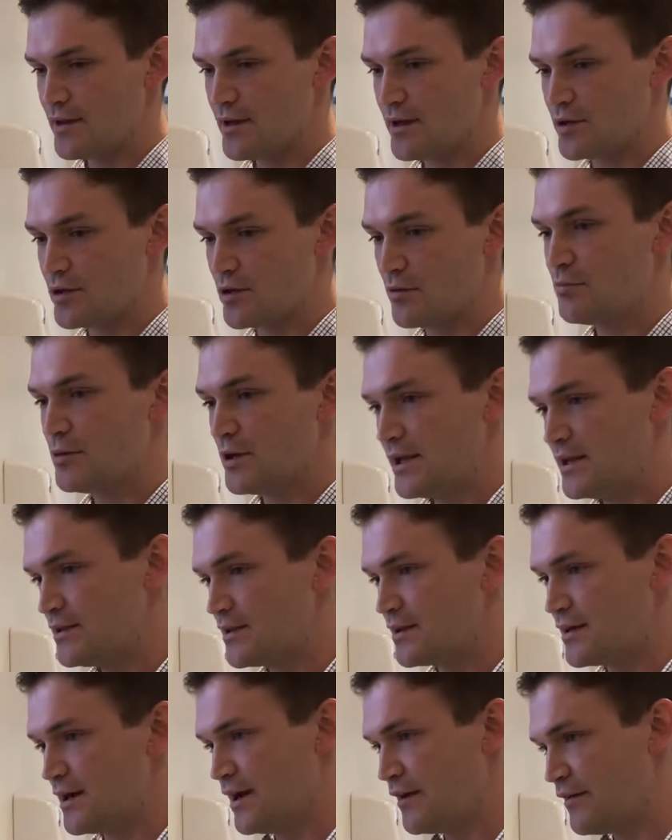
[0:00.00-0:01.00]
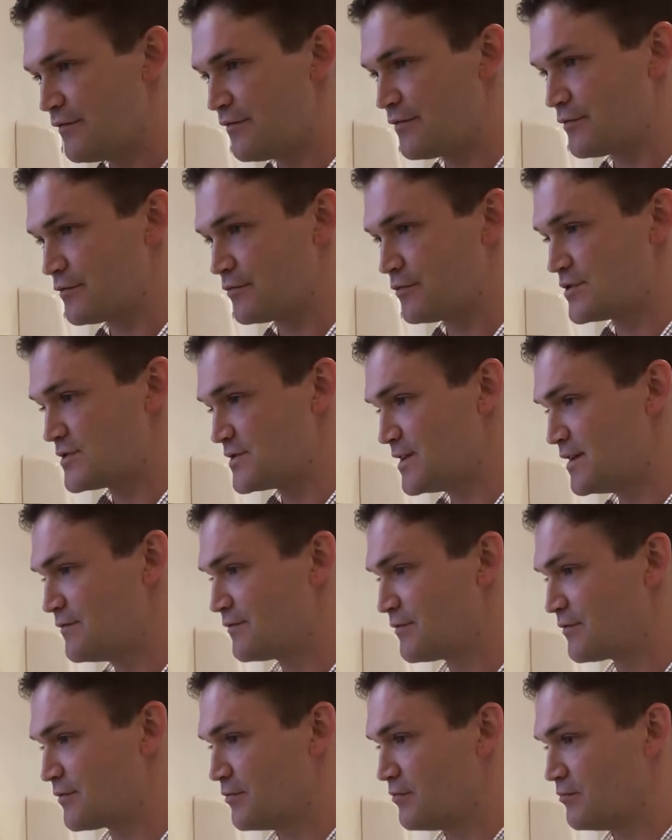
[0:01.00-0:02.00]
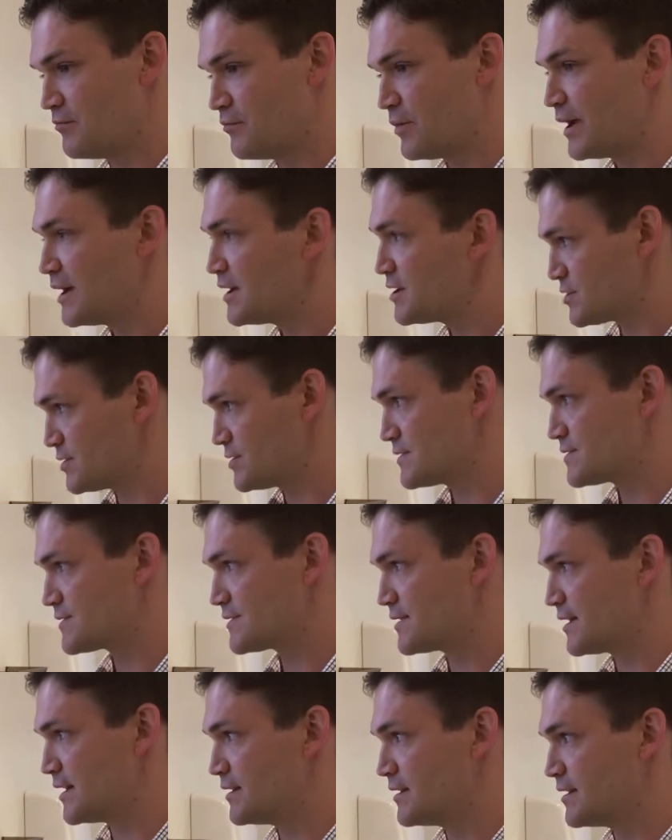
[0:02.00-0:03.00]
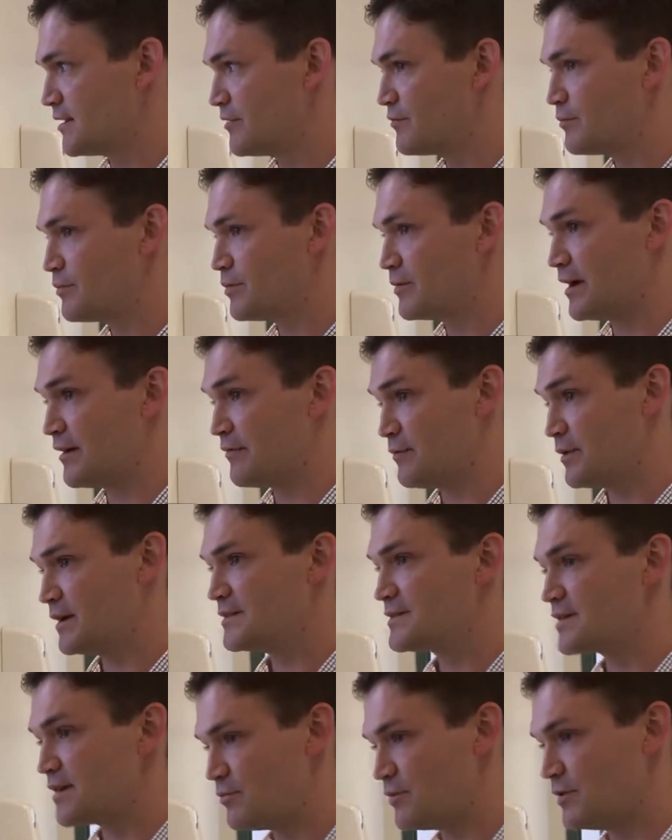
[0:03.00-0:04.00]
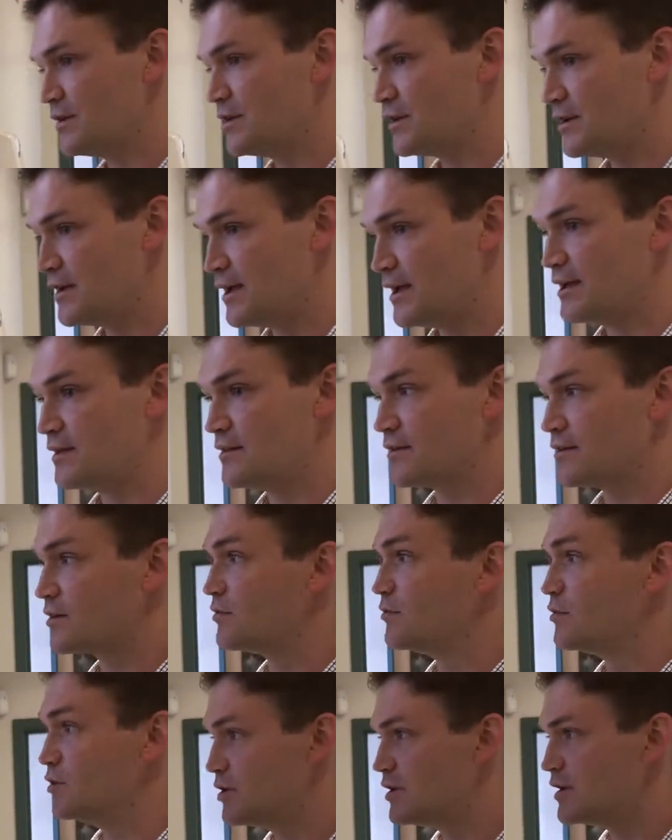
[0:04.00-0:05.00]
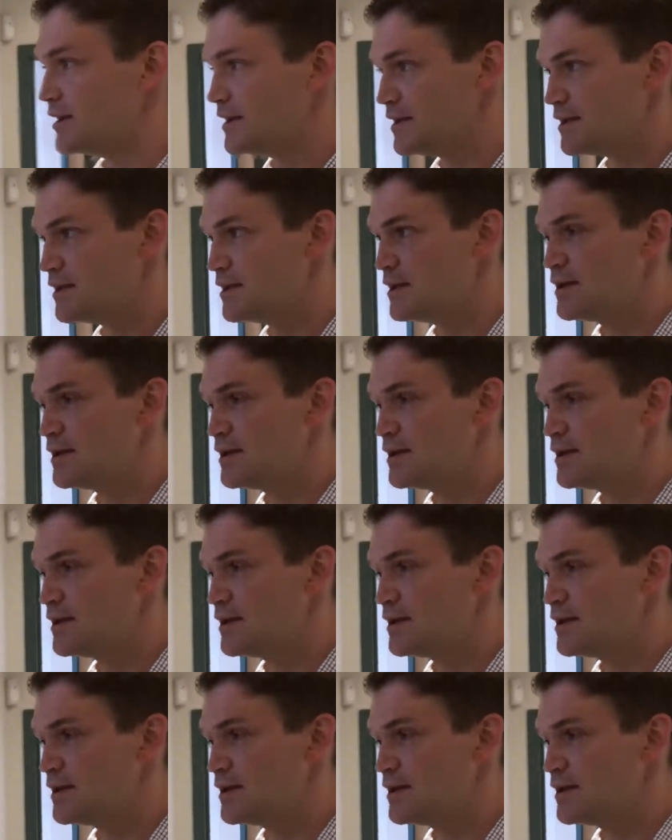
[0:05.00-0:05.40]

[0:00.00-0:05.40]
a complaint that I've received from patients and that are picked up in the community.